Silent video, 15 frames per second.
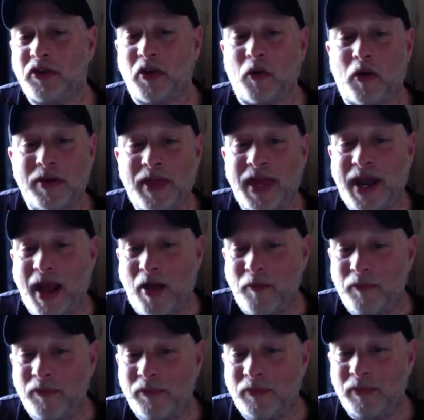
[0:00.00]
though, on that
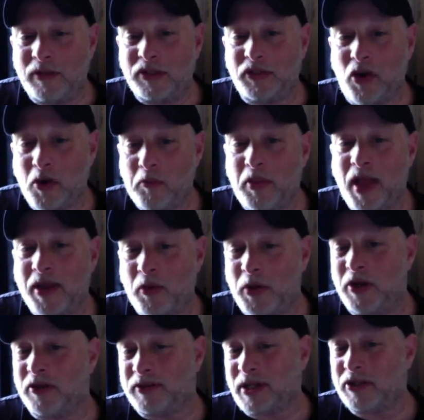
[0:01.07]
album, the song Black
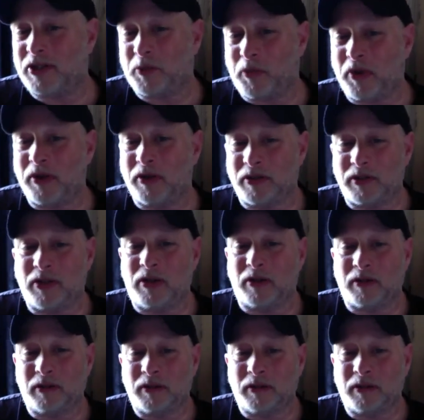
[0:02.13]
Widow is actually a pretty good song.